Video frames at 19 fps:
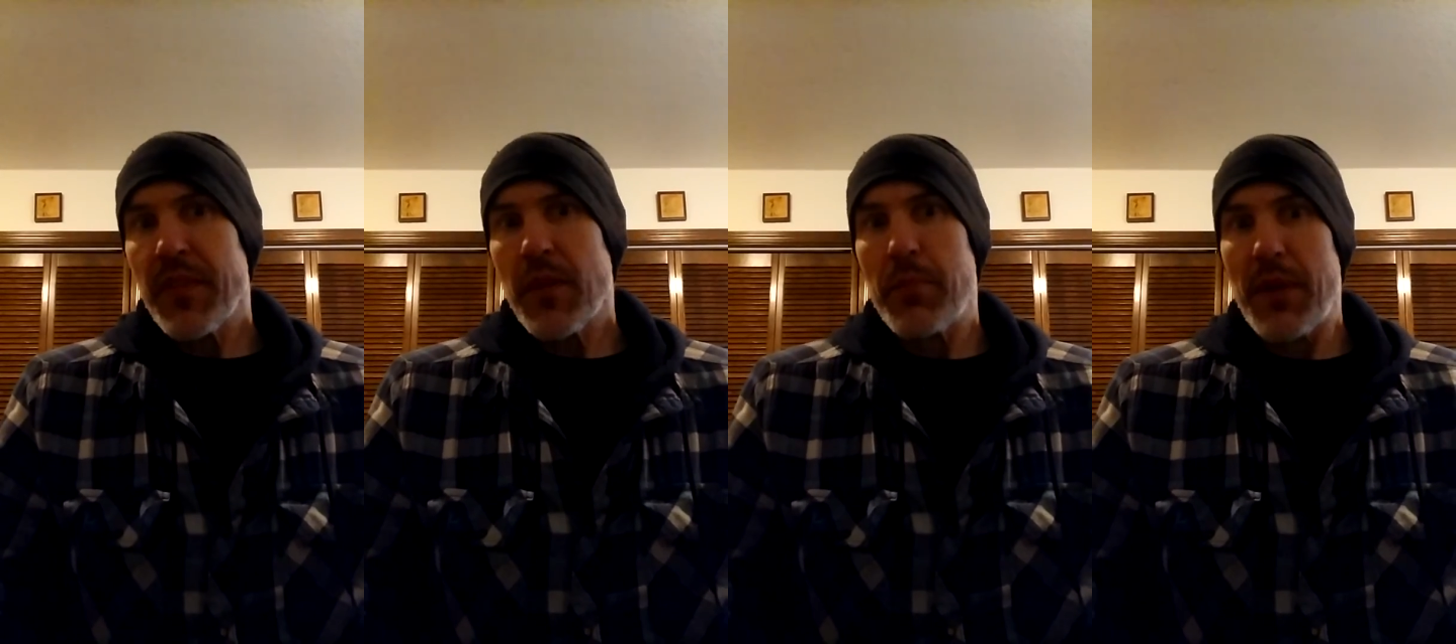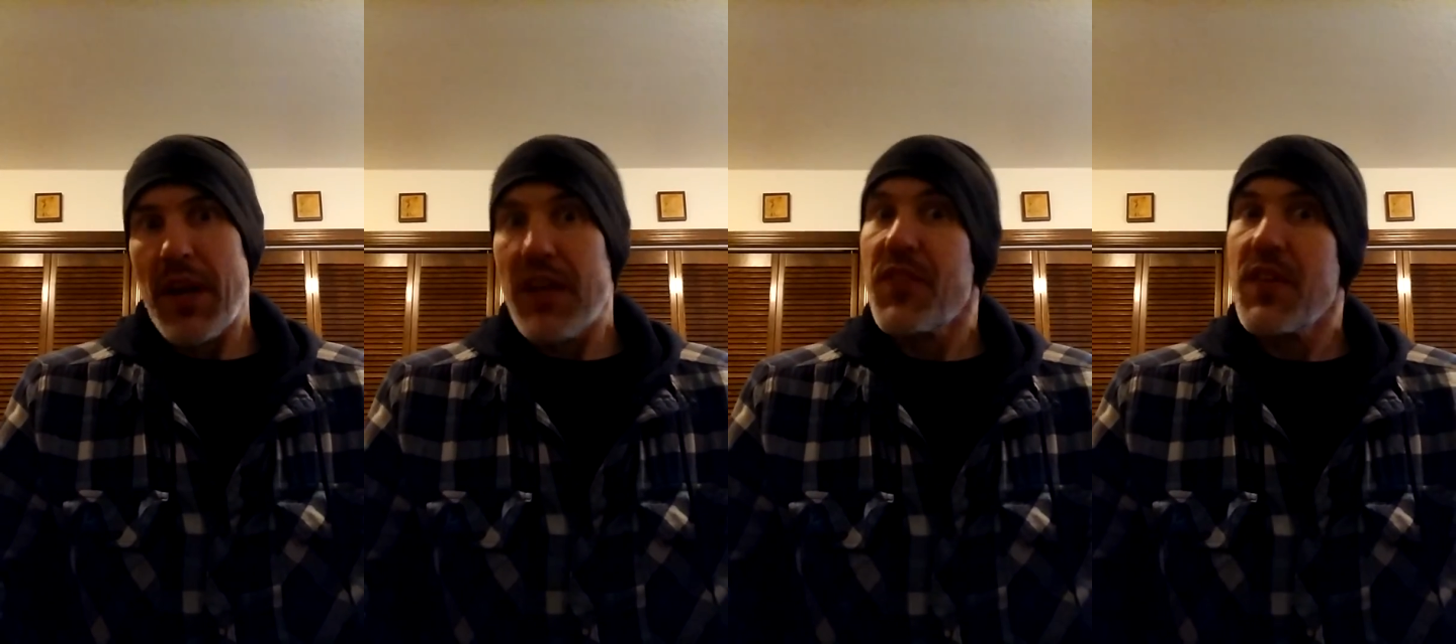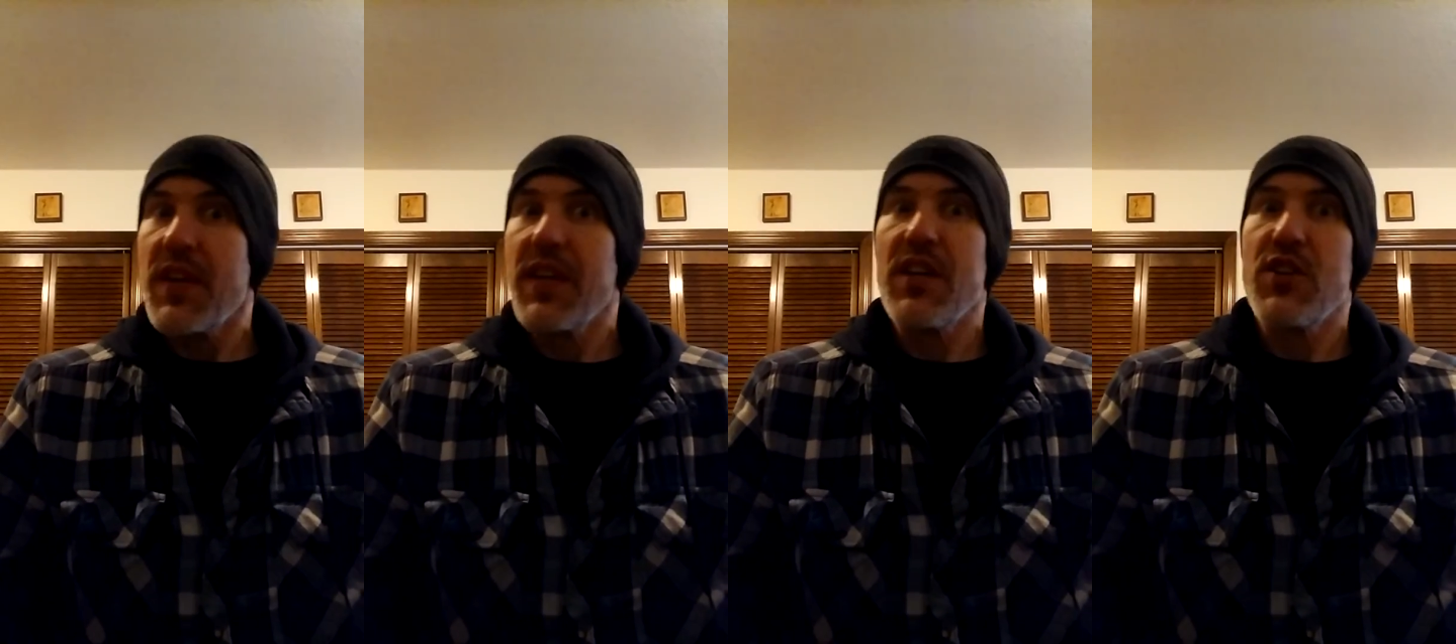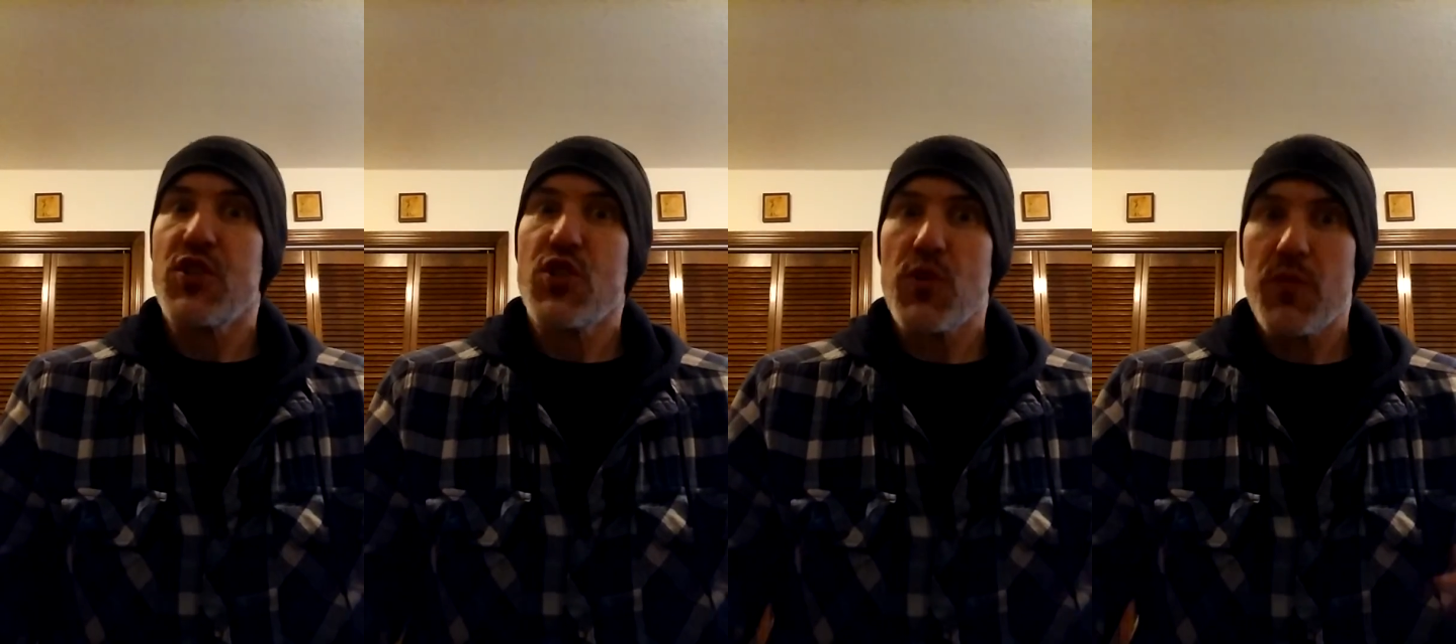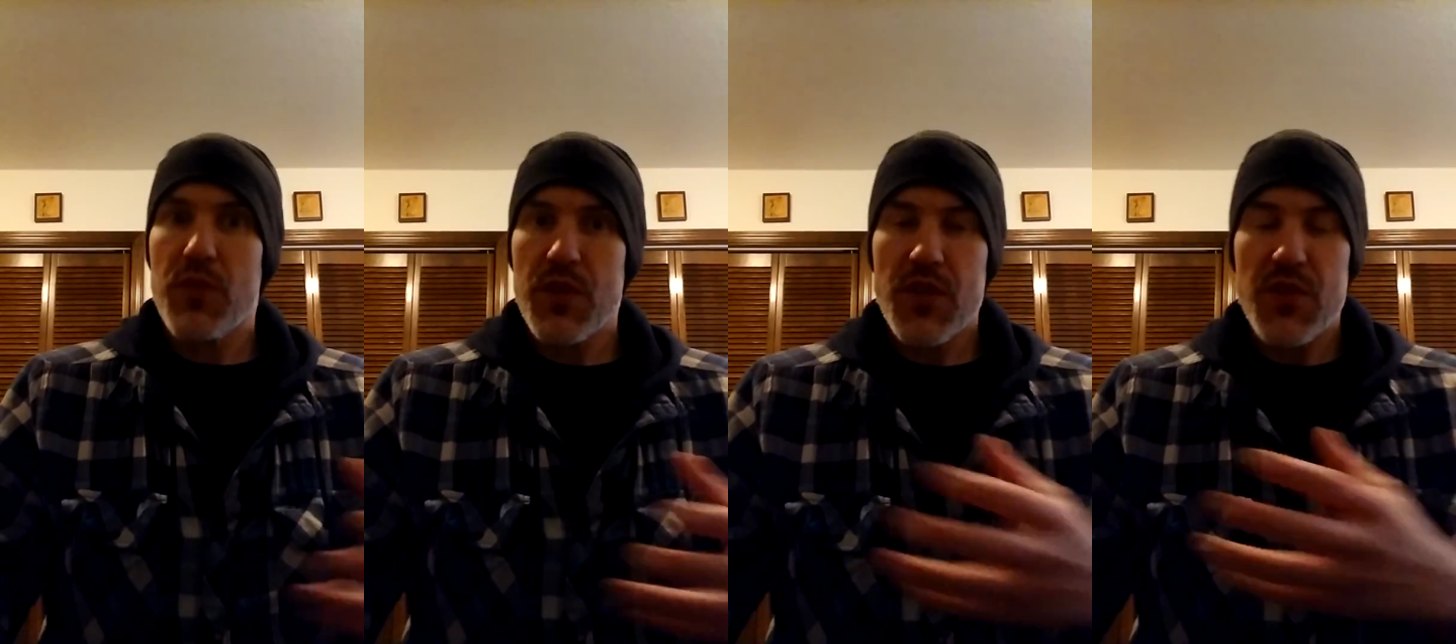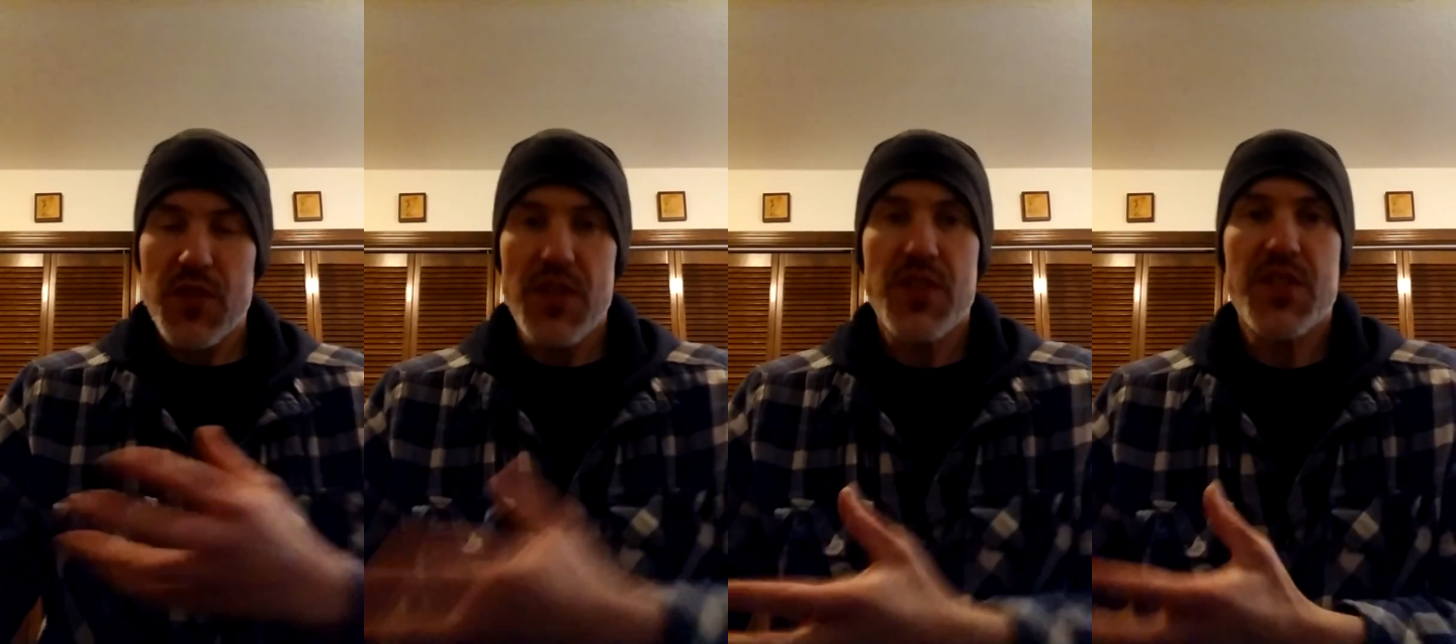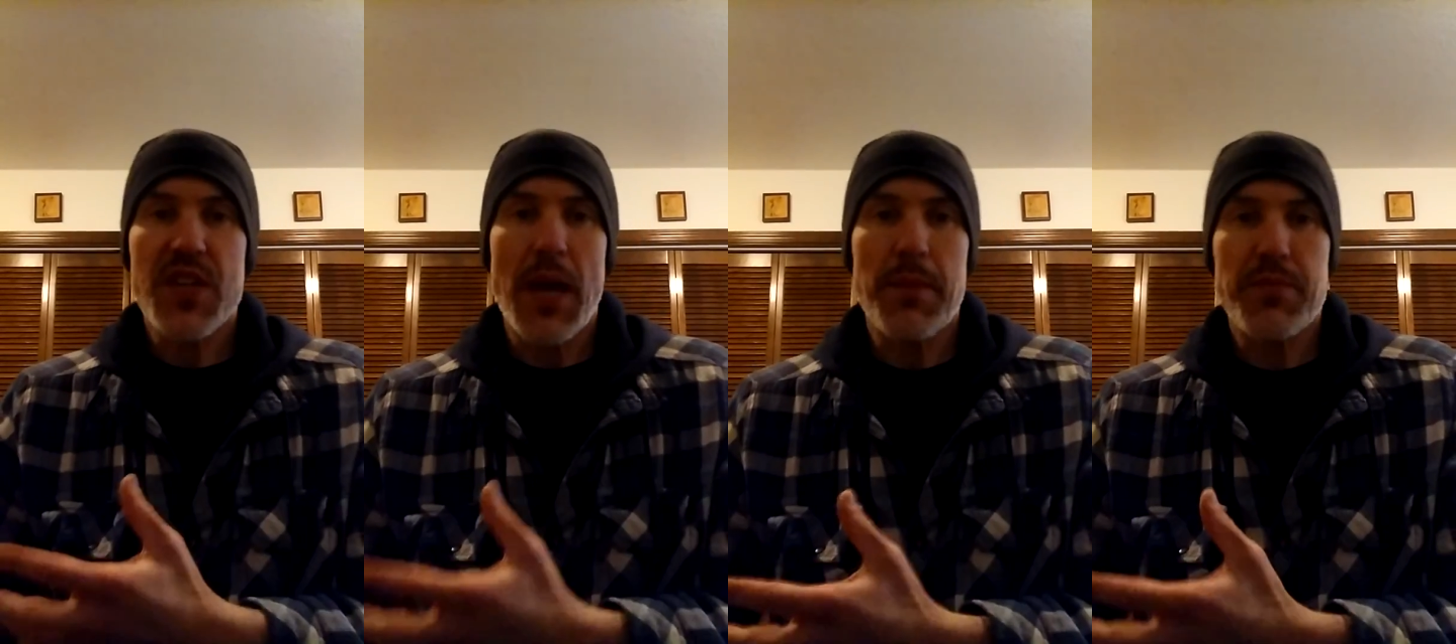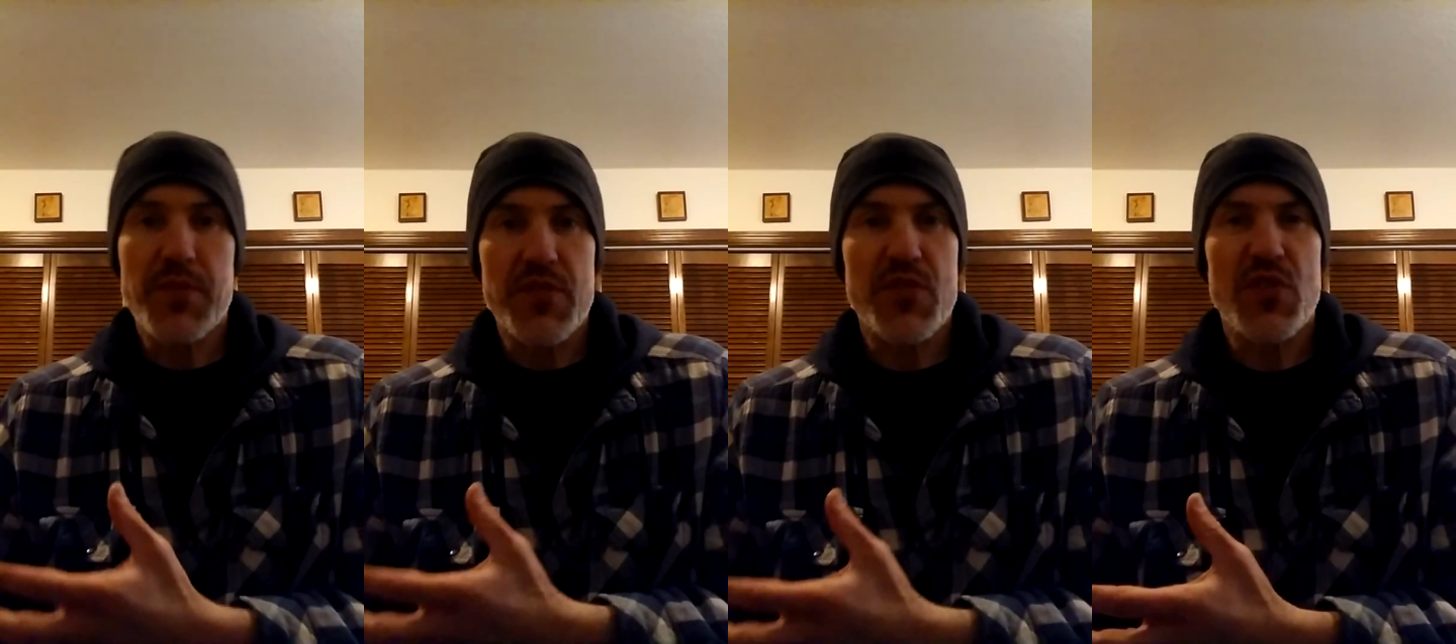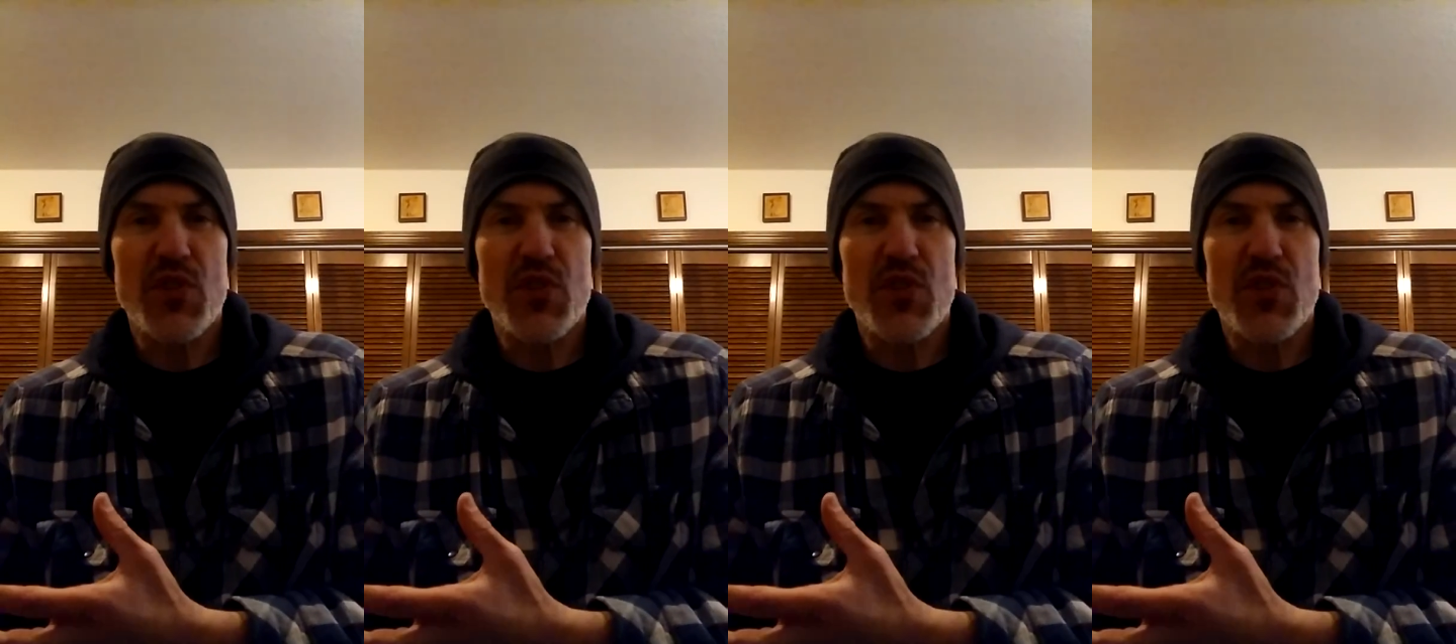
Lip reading: but I think these types of